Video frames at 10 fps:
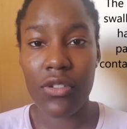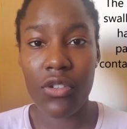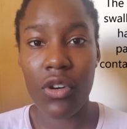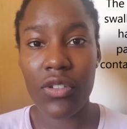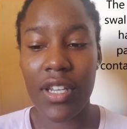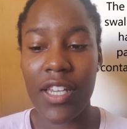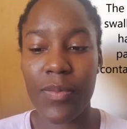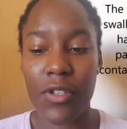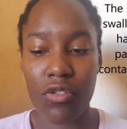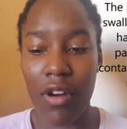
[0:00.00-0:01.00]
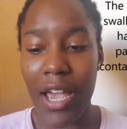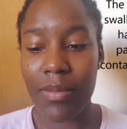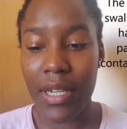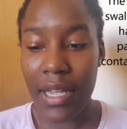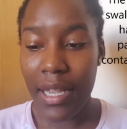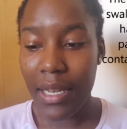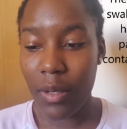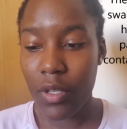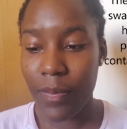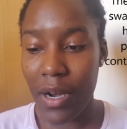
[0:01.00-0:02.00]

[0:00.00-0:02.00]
The doctor has prescribed liquid